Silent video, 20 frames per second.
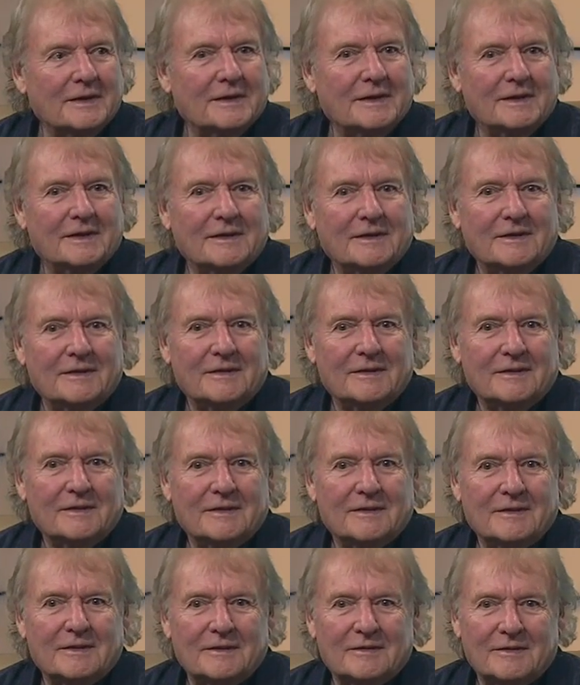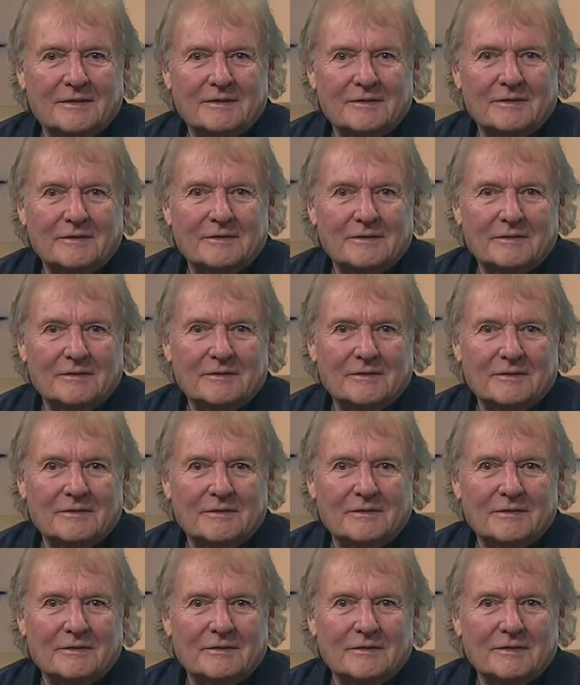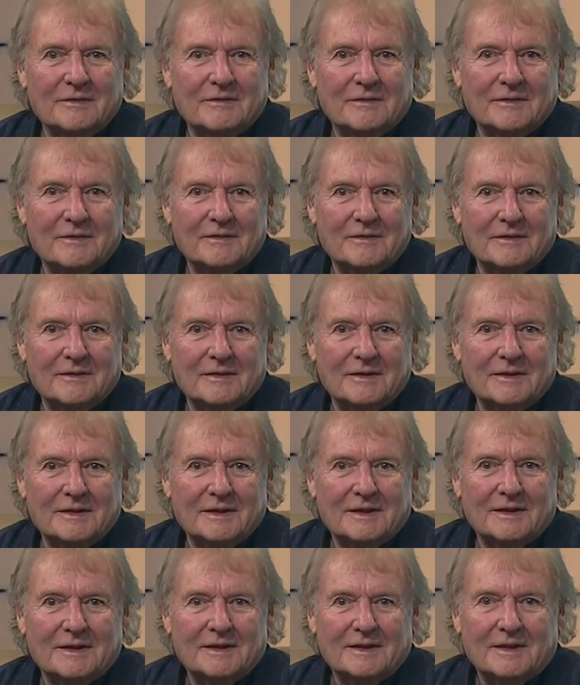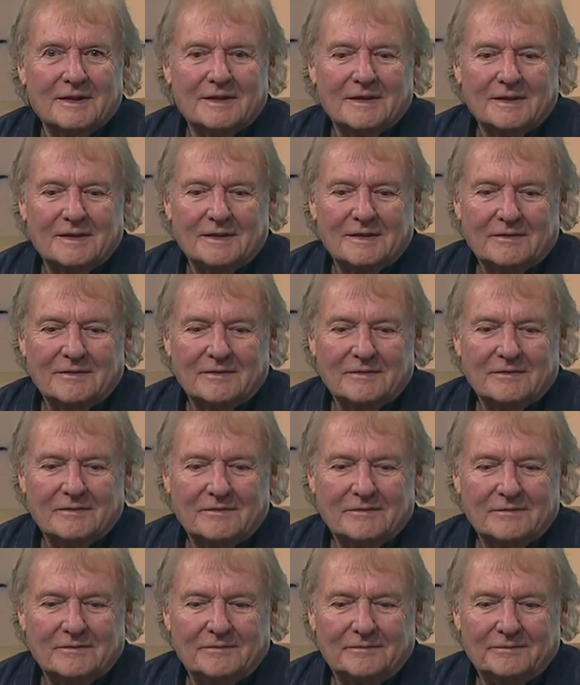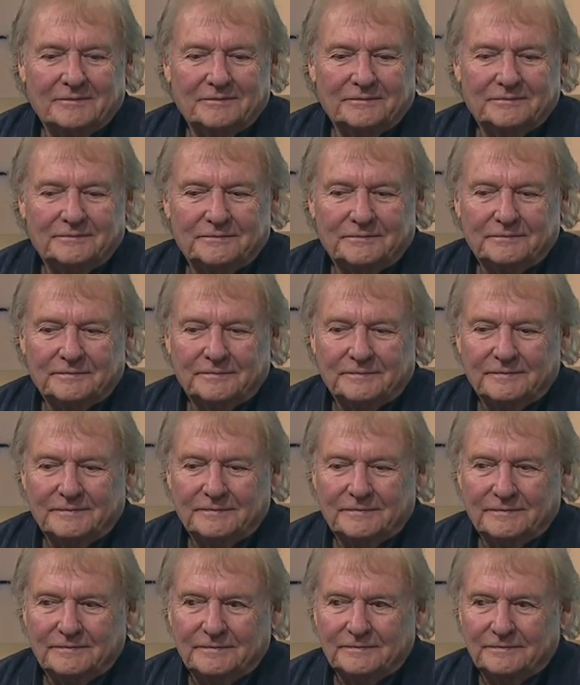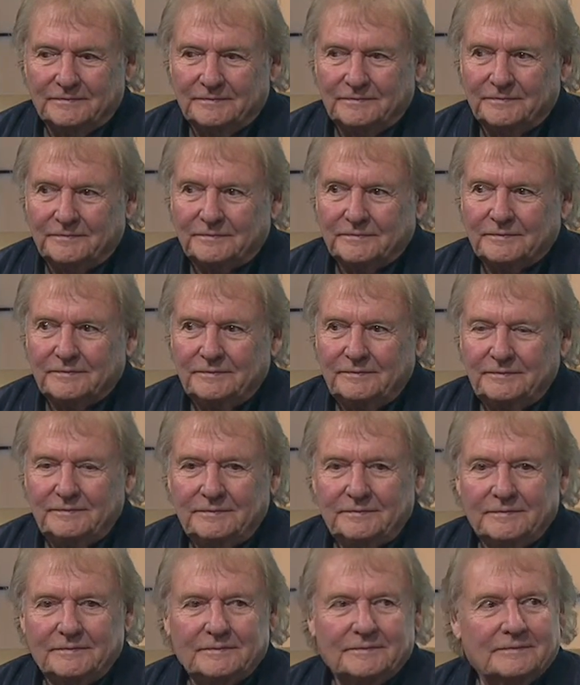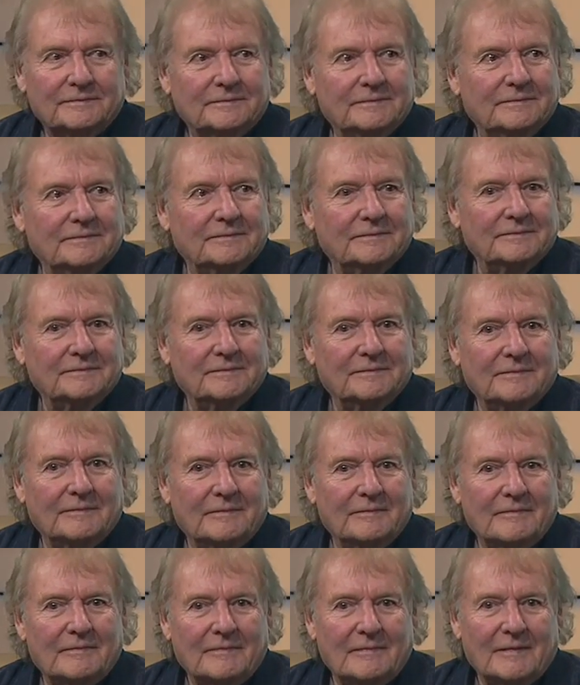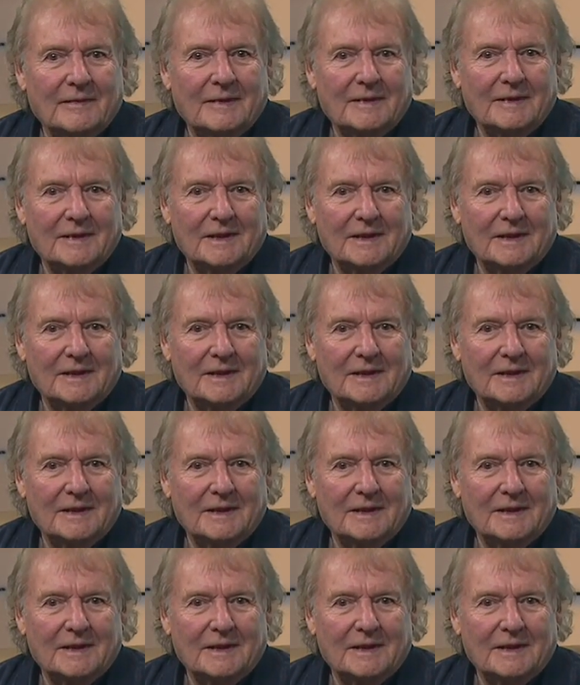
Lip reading: [no speech]